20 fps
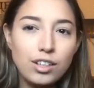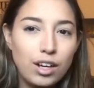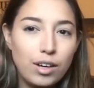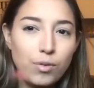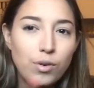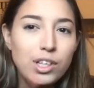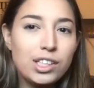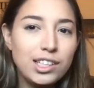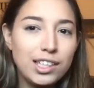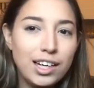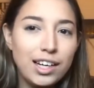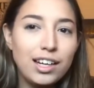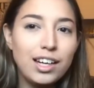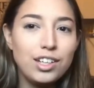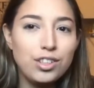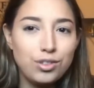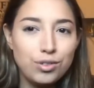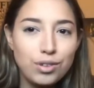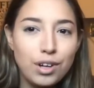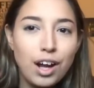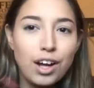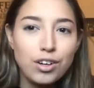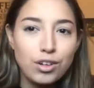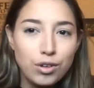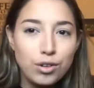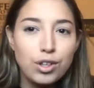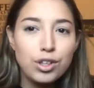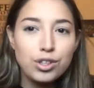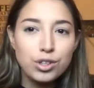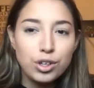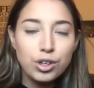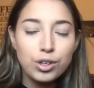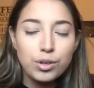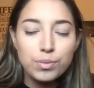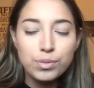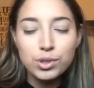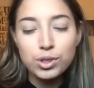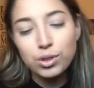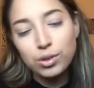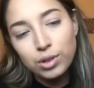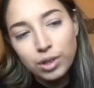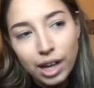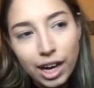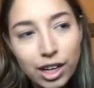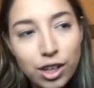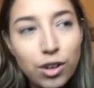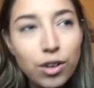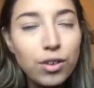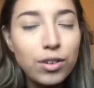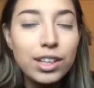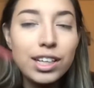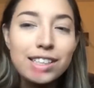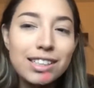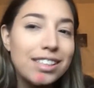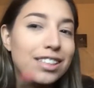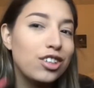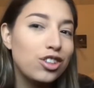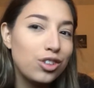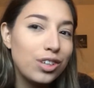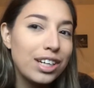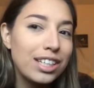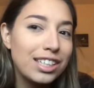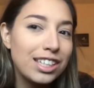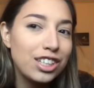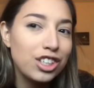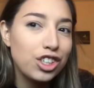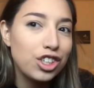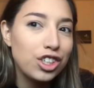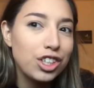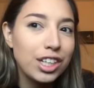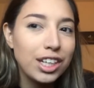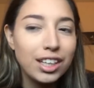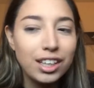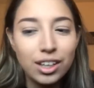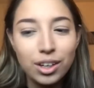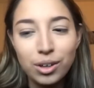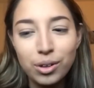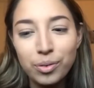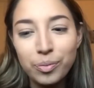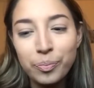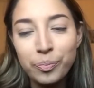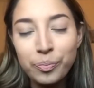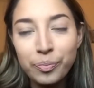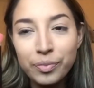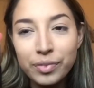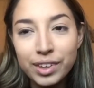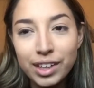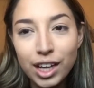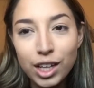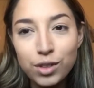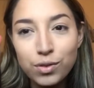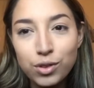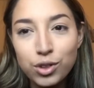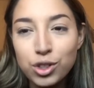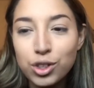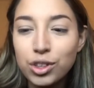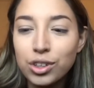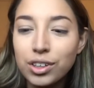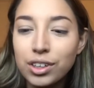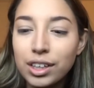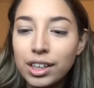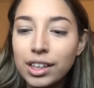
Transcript: Once again, I do not know the terms. I know this is a transition shade though, that's for sure.